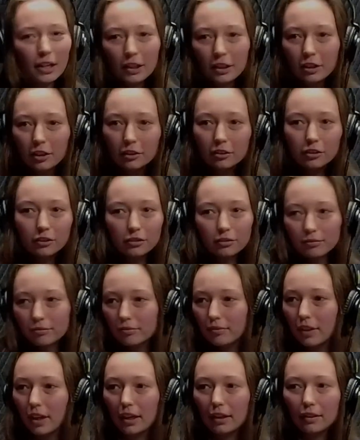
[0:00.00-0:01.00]
You're
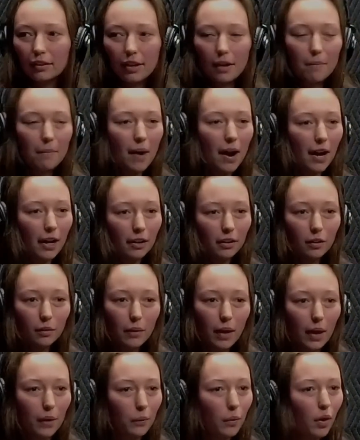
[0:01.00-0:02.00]
like a mile
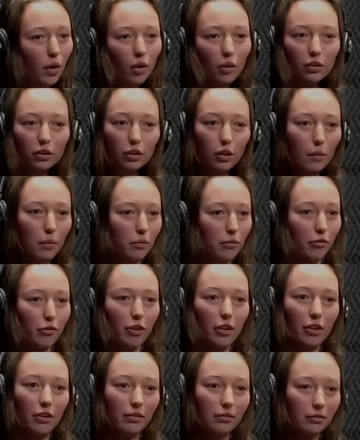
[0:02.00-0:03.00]
away. We'll hold it open
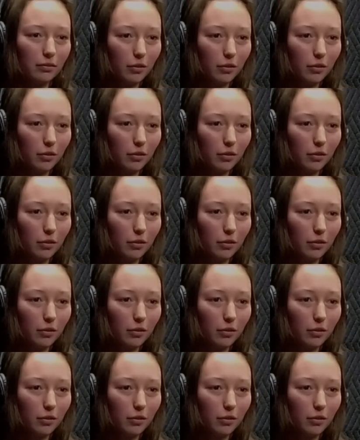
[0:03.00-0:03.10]
for you.